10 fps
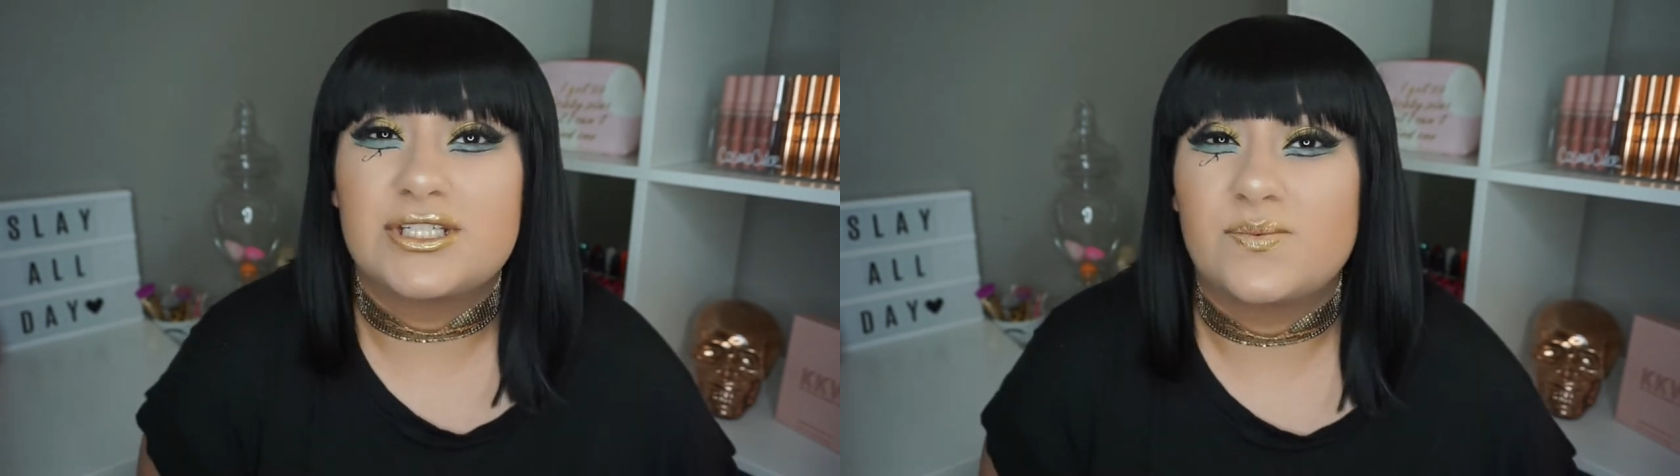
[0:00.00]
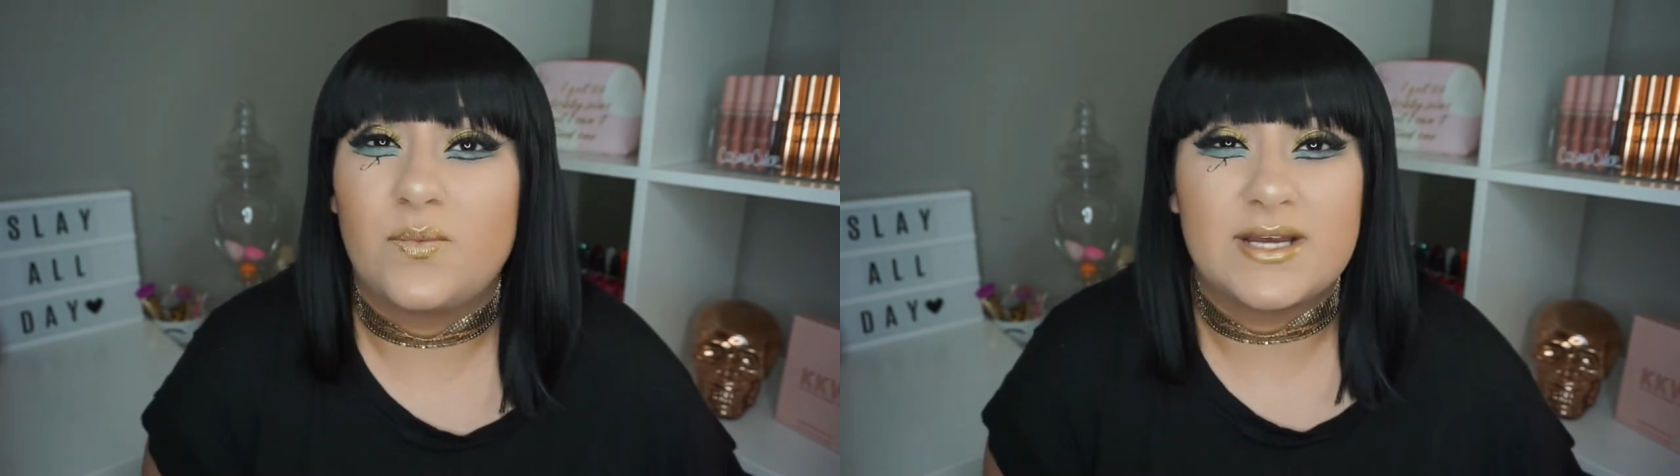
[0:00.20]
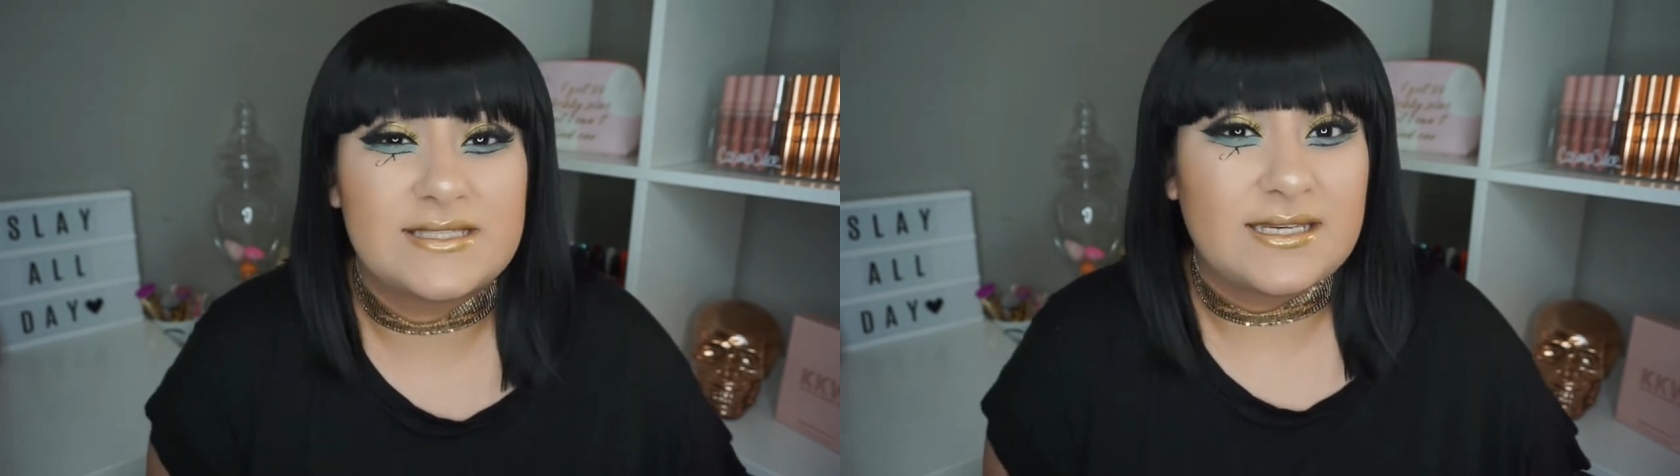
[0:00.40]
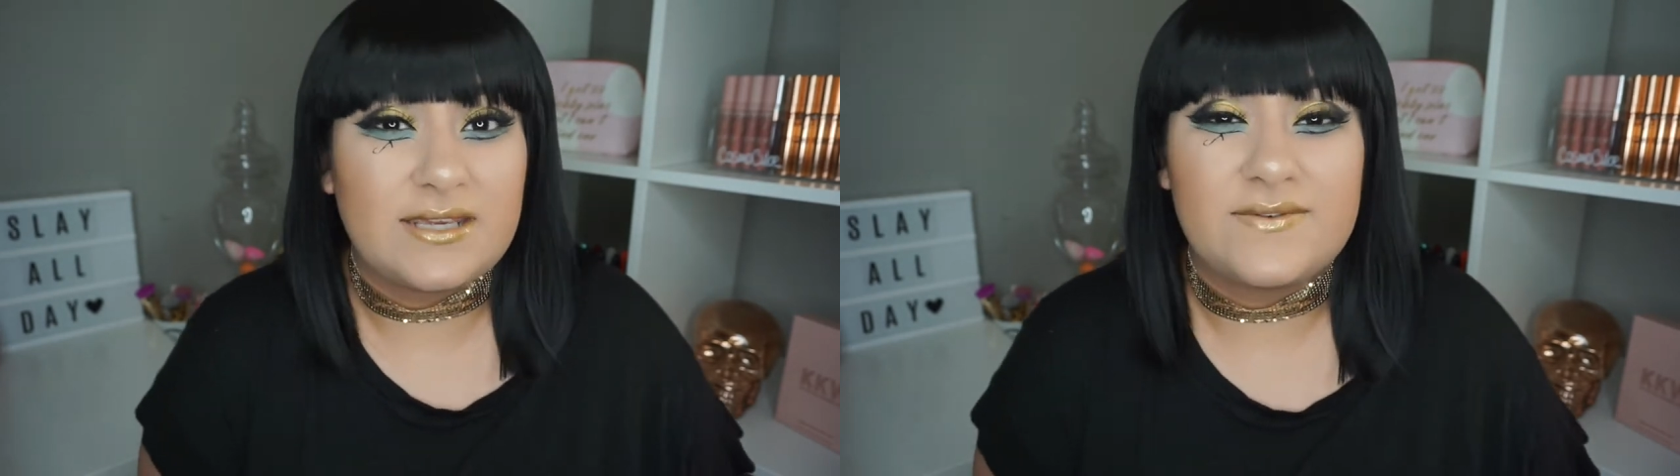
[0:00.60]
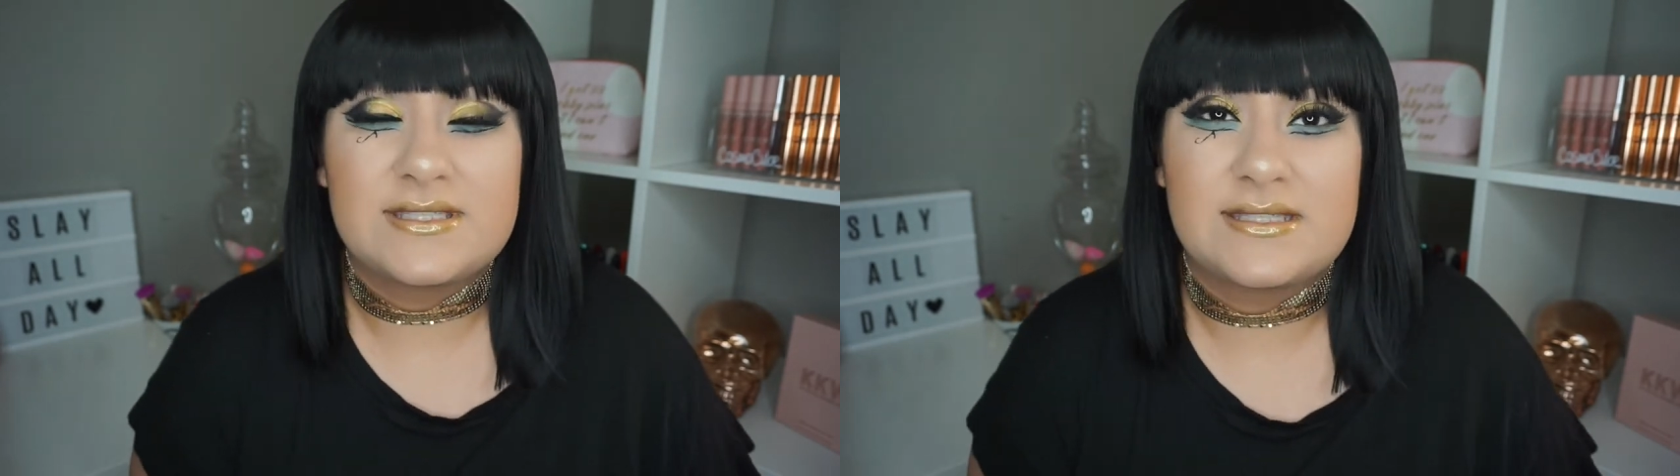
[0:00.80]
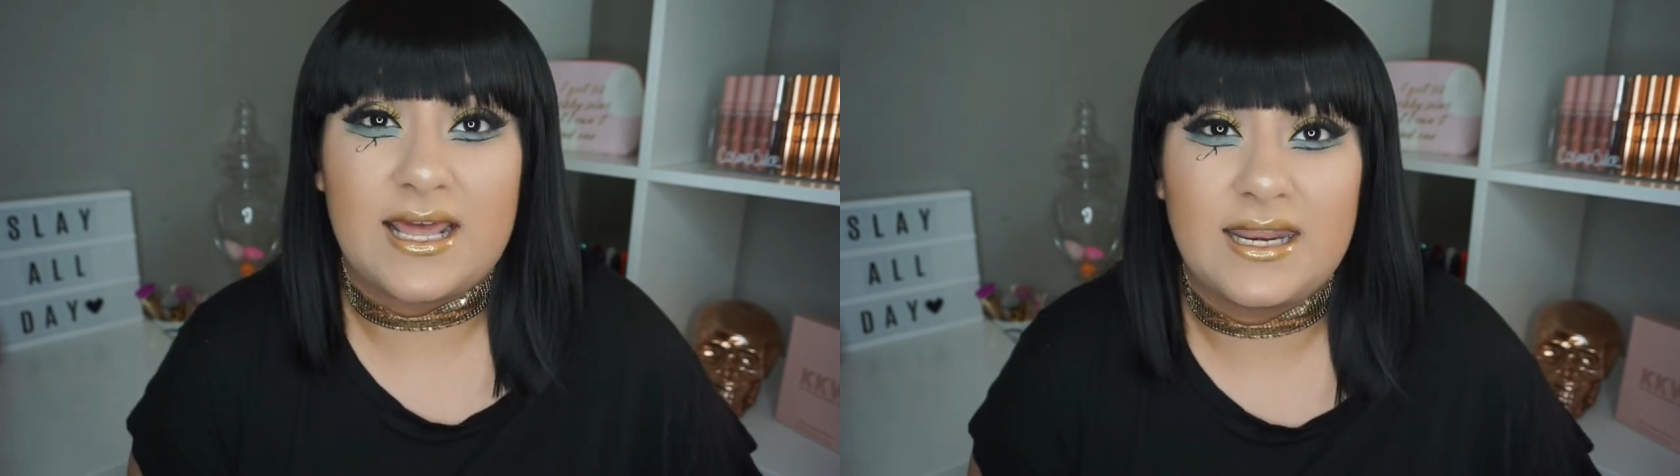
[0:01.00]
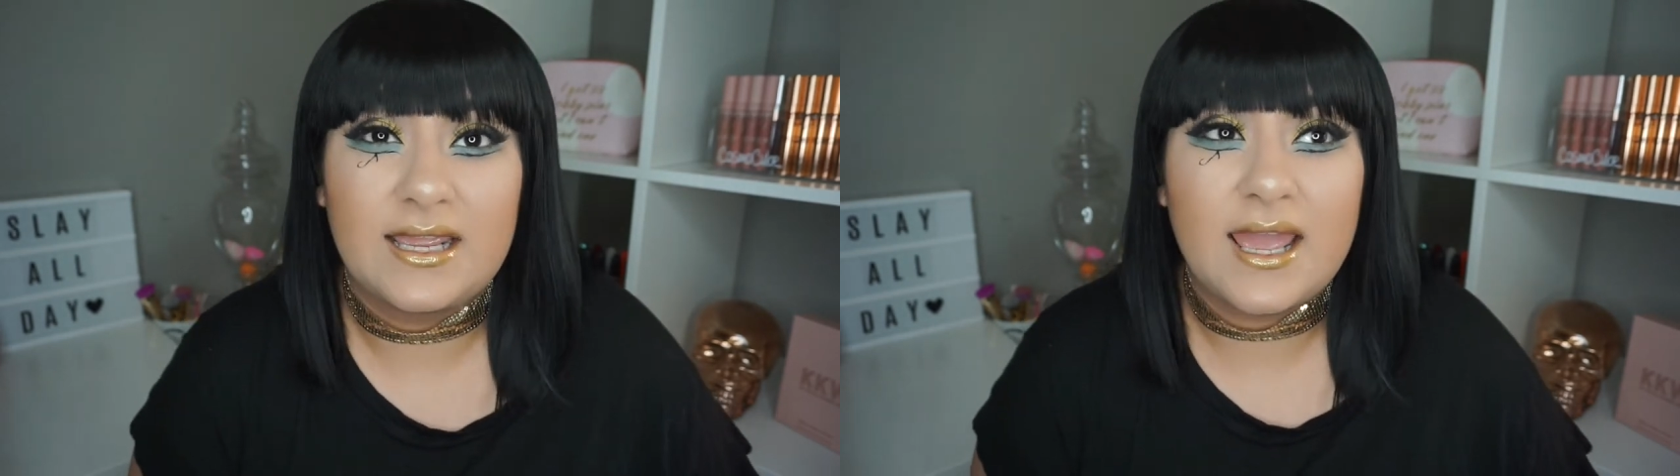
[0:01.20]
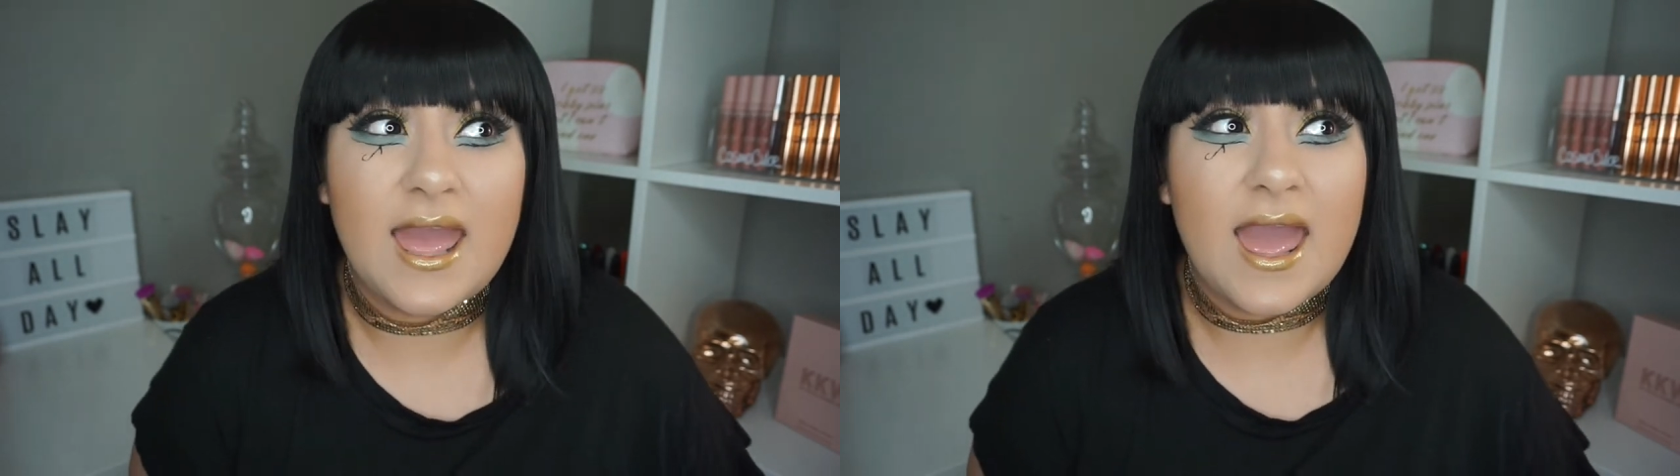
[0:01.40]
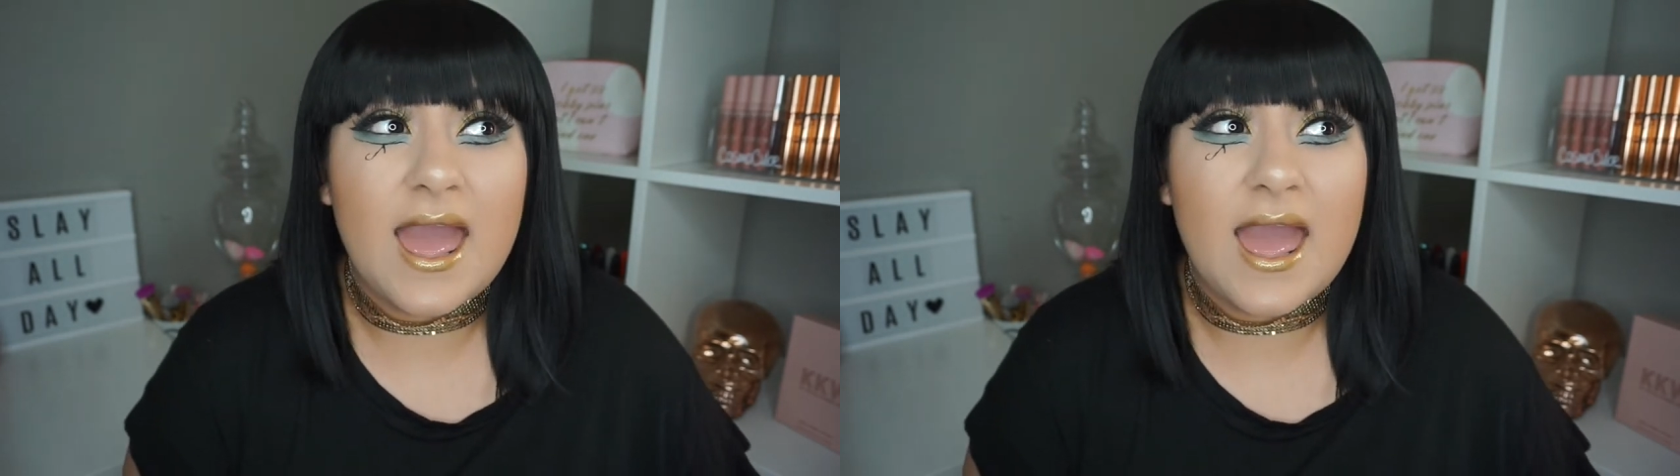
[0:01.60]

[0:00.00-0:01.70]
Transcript: just wasn't even setting,